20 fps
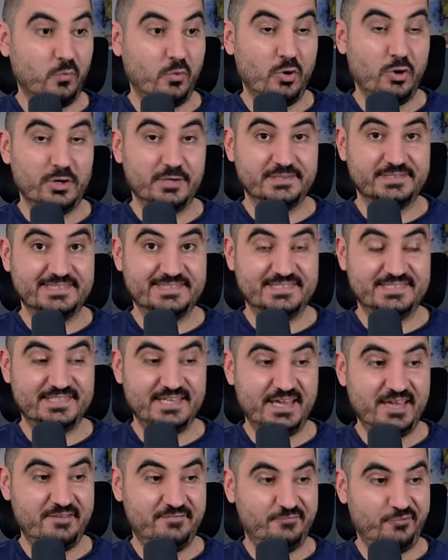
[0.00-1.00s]
What a
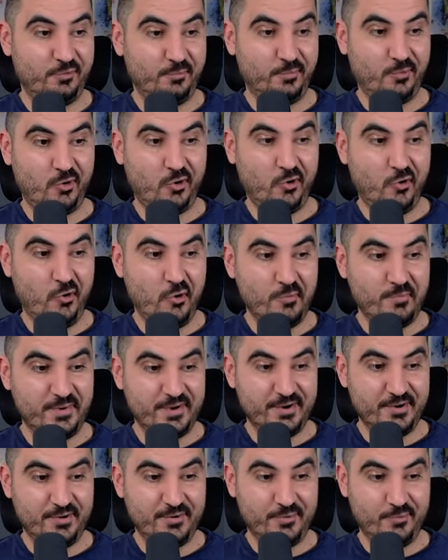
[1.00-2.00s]
save from
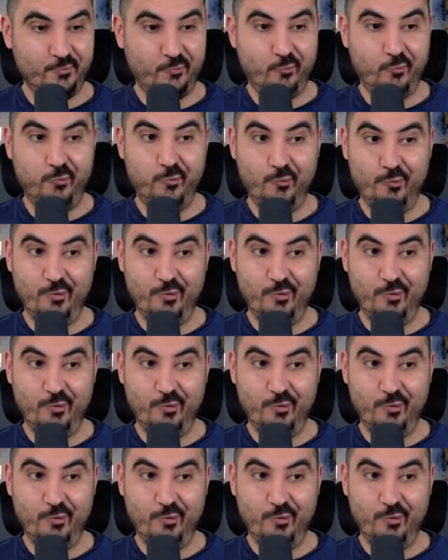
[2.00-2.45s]
Kobel.